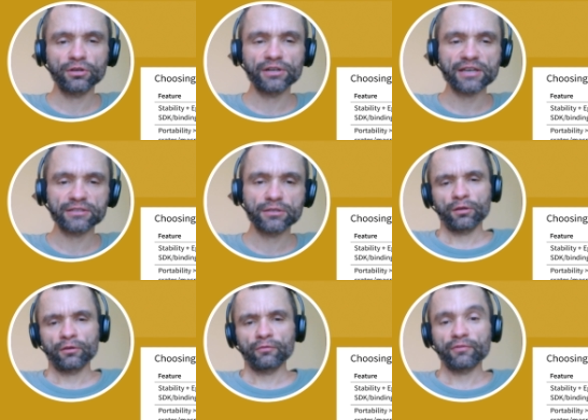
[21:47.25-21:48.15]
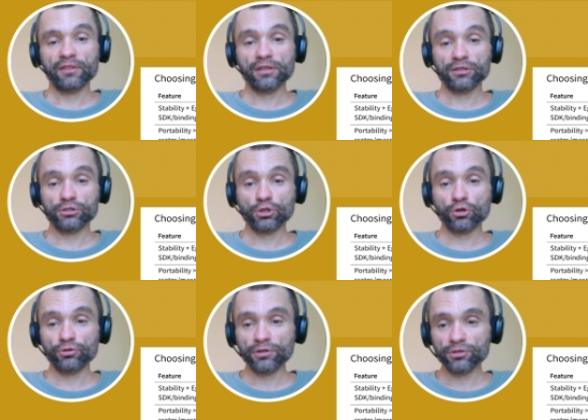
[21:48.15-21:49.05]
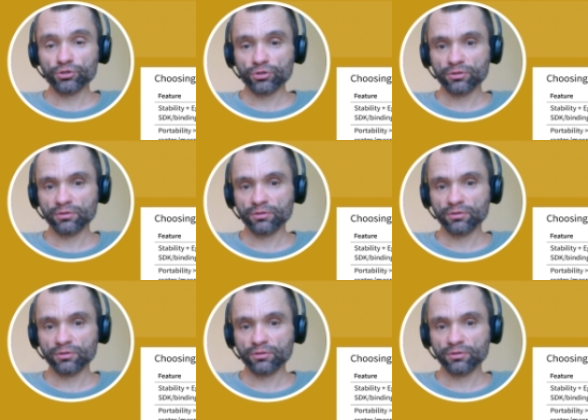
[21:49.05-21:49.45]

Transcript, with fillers: Rust. With uh, storage,